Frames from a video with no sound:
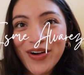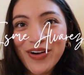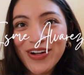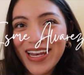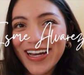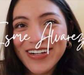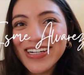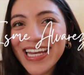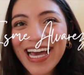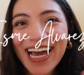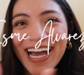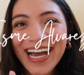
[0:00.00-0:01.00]
Hola,
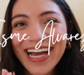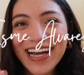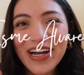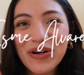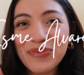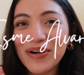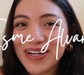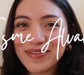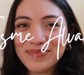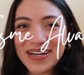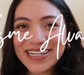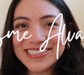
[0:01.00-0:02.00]
hola,
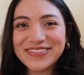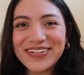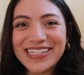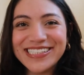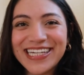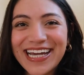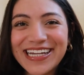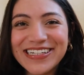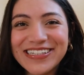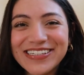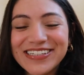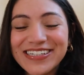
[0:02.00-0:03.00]
welcome back to my
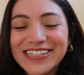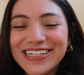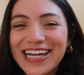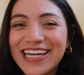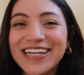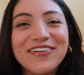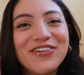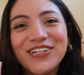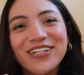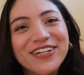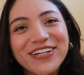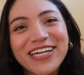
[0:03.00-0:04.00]
channel. And if you're
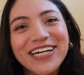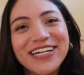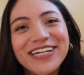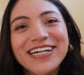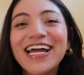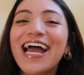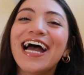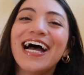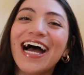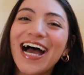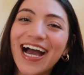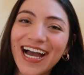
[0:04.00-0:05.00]
new here,
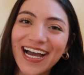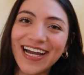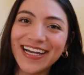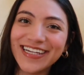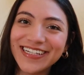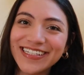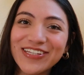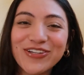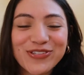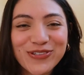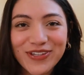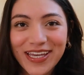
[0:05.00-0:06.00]
hi, yo
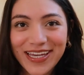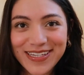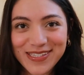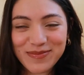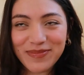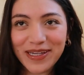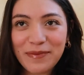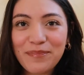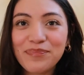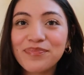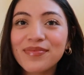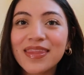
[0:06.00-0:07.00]
soy Esme.
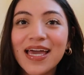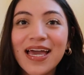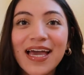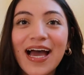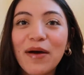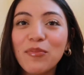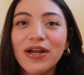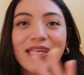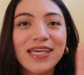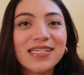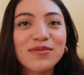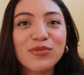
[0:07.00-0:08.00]
Por
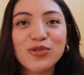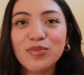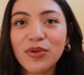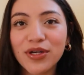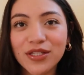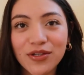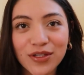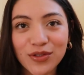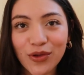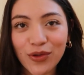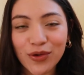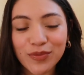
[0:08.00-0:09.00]
aquí hacemos un poquito de
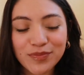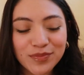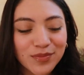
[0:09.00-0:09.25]
todo.